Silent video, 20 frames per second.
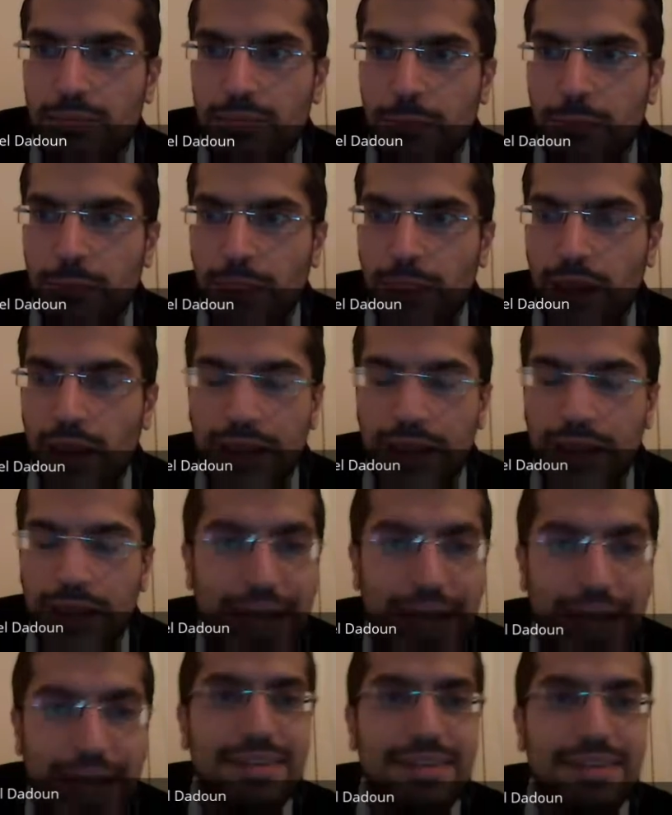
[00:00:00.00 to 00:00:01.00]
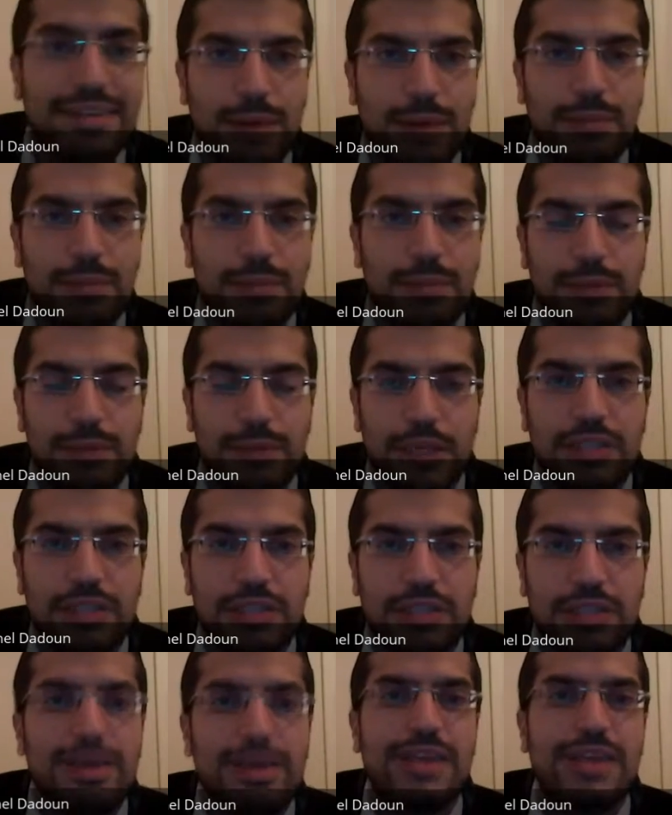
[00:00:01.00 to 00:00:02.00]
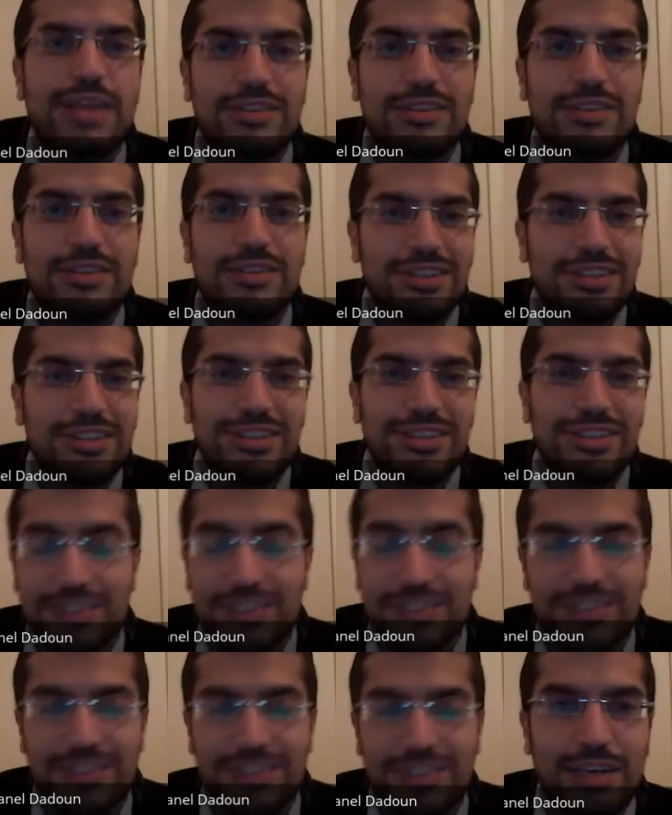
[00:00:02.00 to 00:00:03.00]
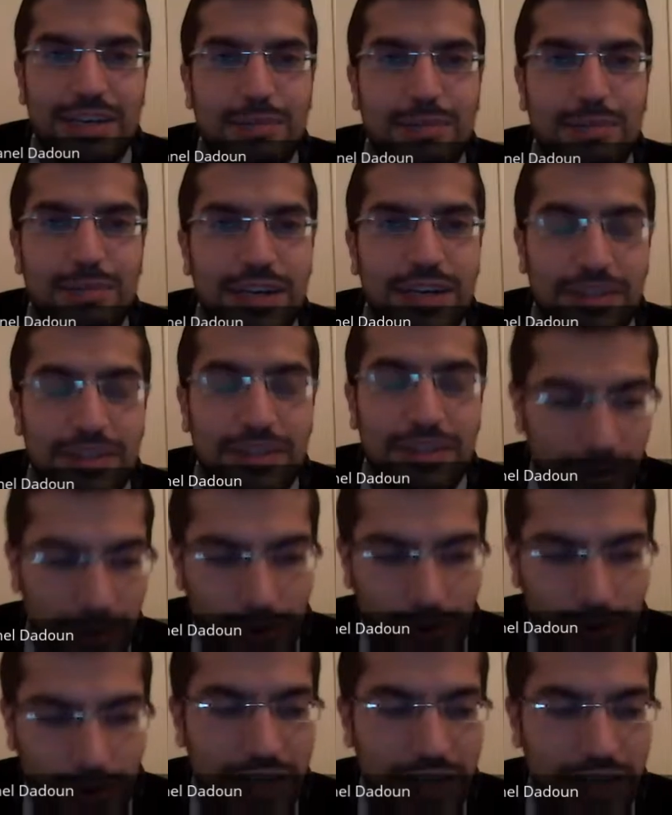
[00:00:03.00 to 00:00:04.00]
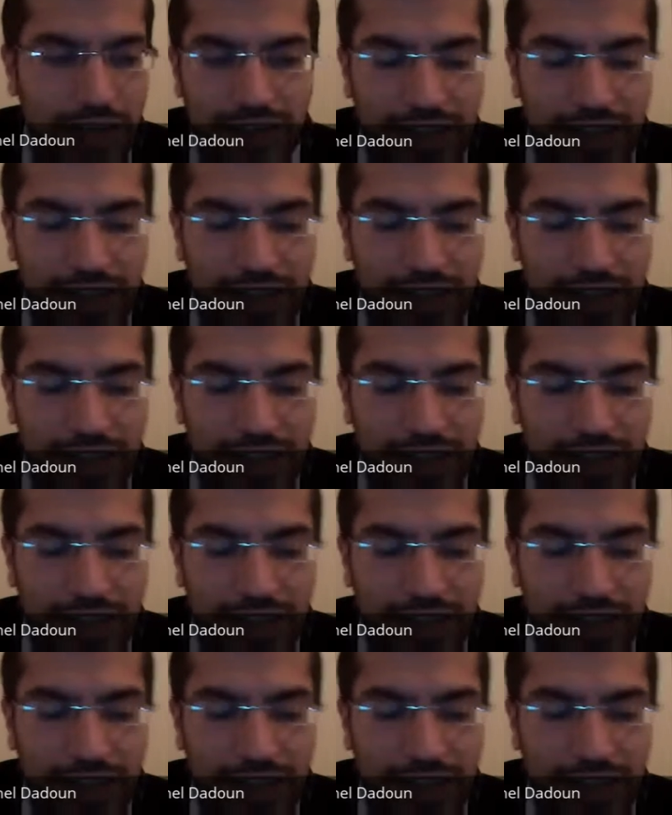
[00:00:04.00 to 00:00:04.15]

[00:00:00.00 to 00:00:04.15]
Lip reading: and then it hangs up, and you didn't manage to, to say goodbye.